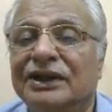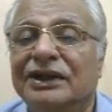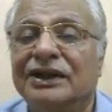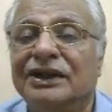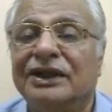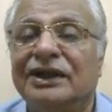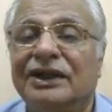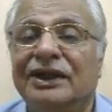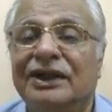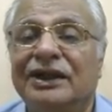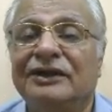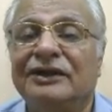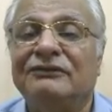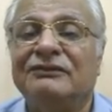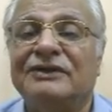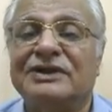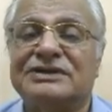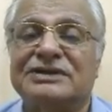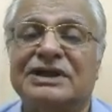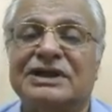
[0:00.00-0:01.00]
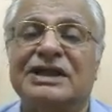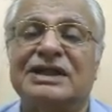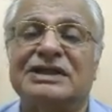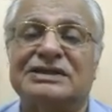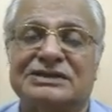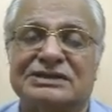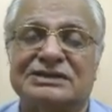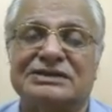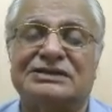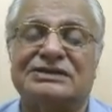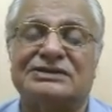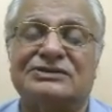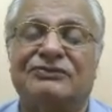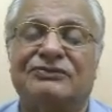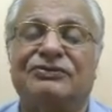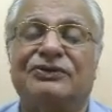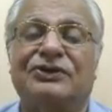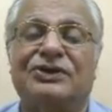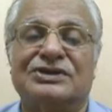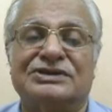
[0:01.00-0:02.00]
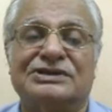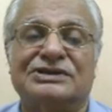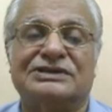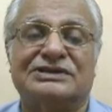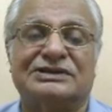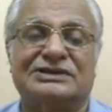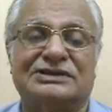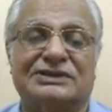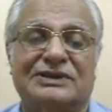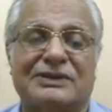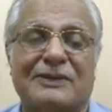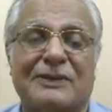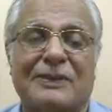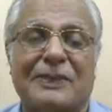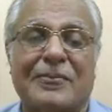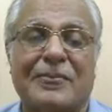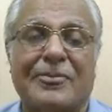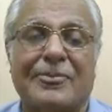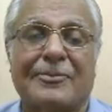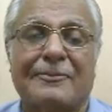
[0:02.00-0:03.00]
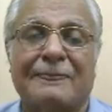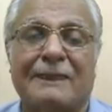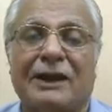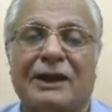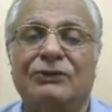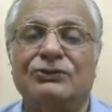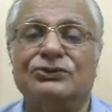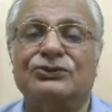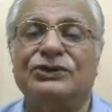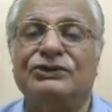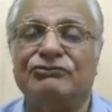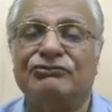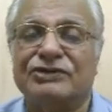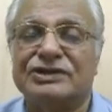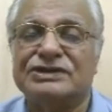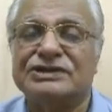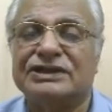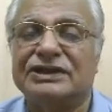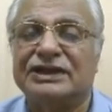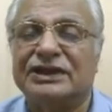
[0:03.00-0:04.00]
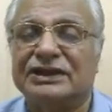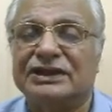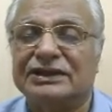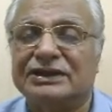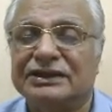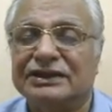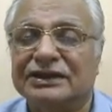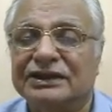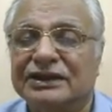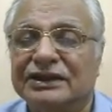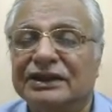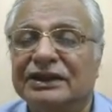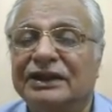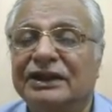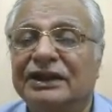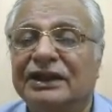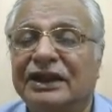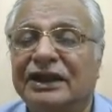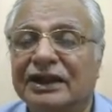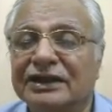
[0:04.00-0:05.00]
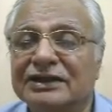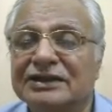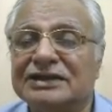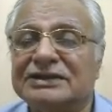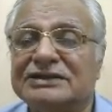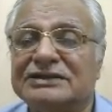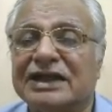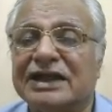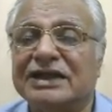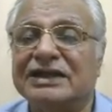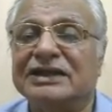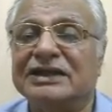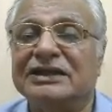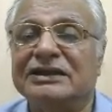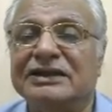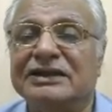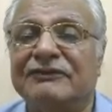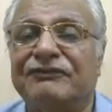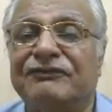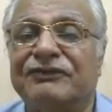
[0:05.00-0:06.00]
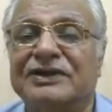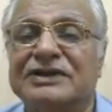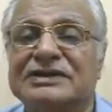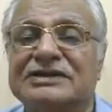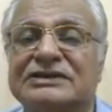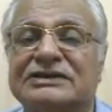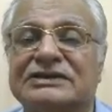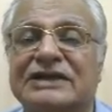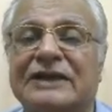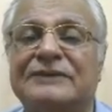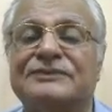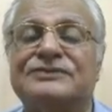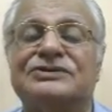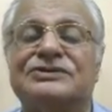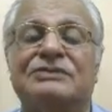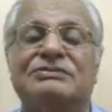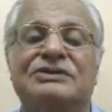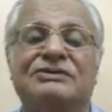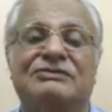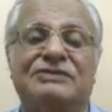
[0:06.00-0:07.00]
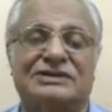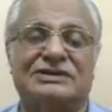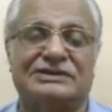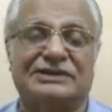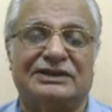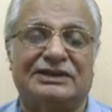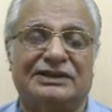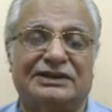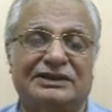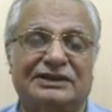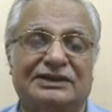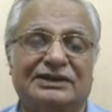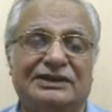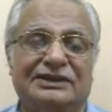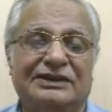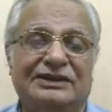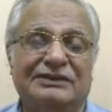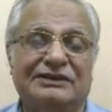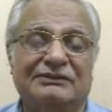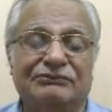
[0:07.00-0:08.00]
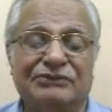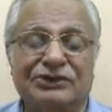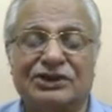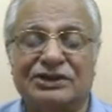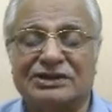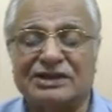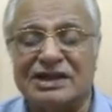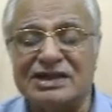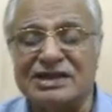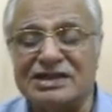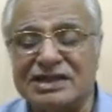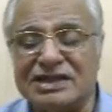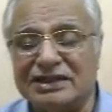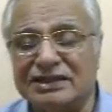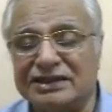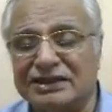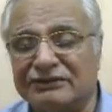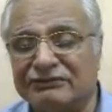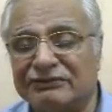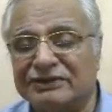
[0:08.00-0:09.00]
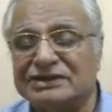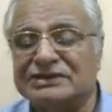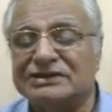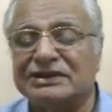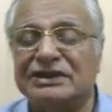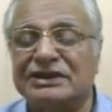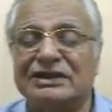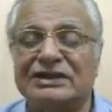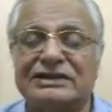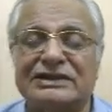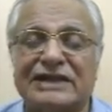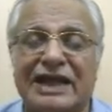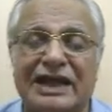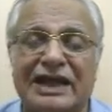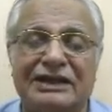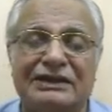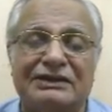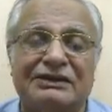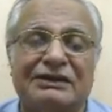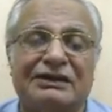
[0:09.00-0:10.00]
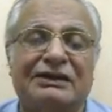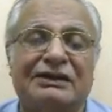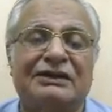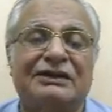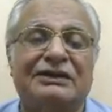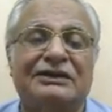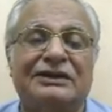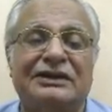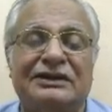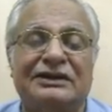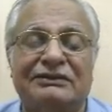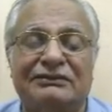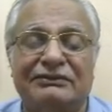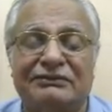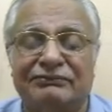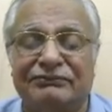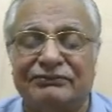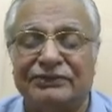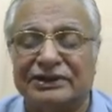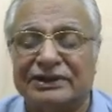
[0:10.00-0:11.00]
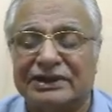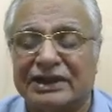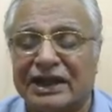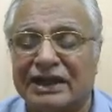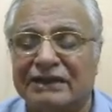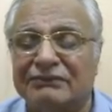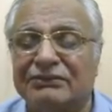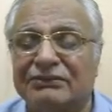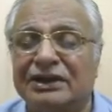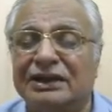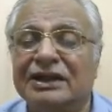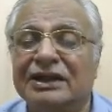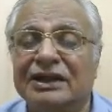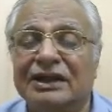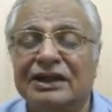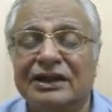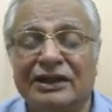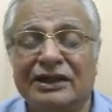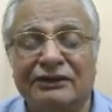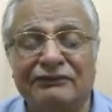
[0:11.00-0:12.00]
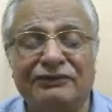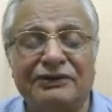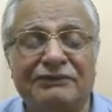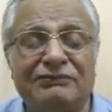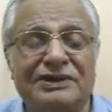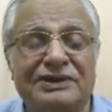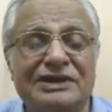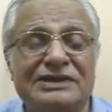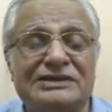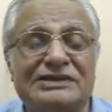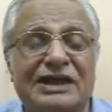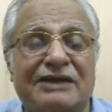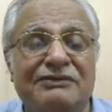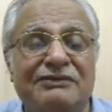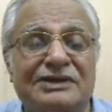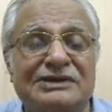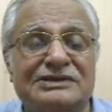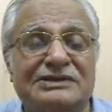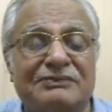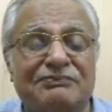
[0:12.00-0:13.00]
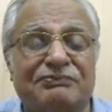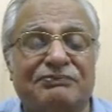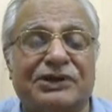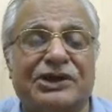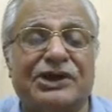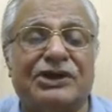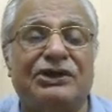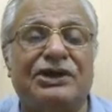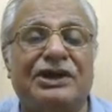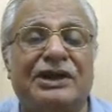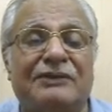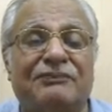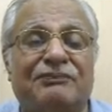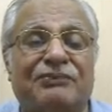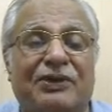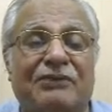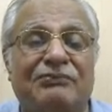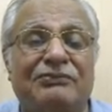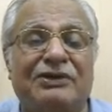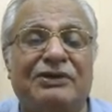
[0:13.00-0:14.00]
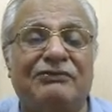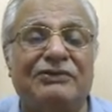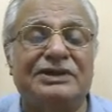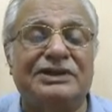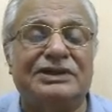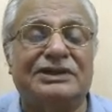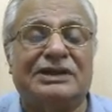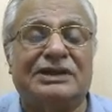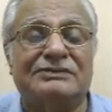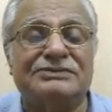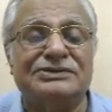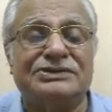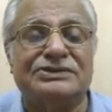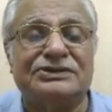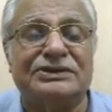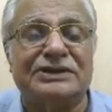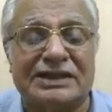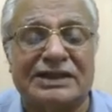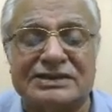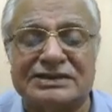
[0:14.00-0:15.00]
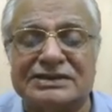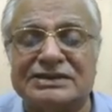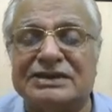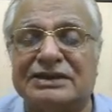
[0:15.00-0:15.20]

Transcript: Investigations of losses. How to investigate. Understanding different types of the vessel. Because container vessel, tanker, the dry bulk, everybody is having some peculiar problem when it comes to an accident.